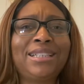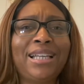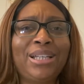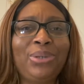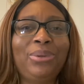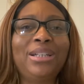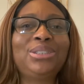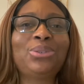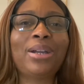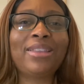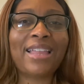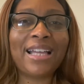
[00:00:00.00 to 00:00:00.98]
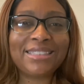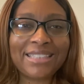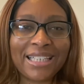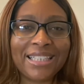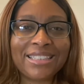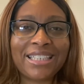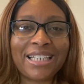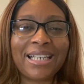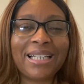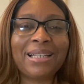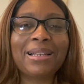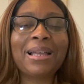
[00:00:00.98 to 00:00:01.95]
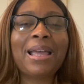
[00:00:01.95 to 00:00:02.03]
that you enjoyed that
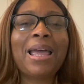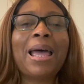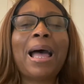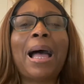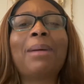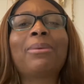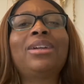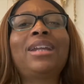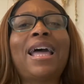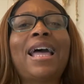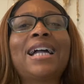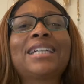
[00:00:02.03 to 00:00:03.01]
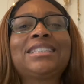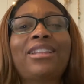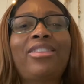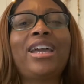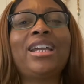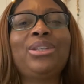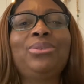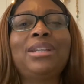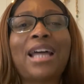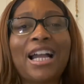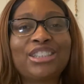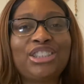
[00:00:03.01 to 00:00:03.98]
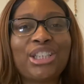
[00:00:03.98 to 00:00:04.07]
teaching. I'm going to ask that you
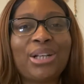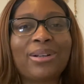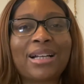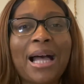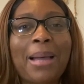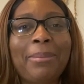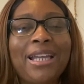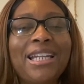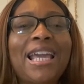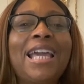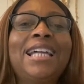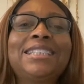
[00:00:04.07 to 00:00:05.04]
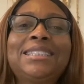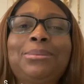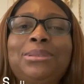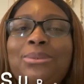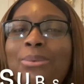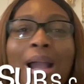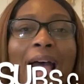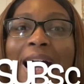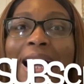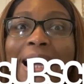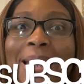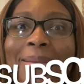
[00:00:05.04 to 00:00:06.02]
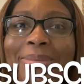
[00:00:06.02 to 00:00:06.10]
like, share, comment, and
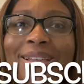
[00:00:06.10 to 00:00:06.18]
subscribe.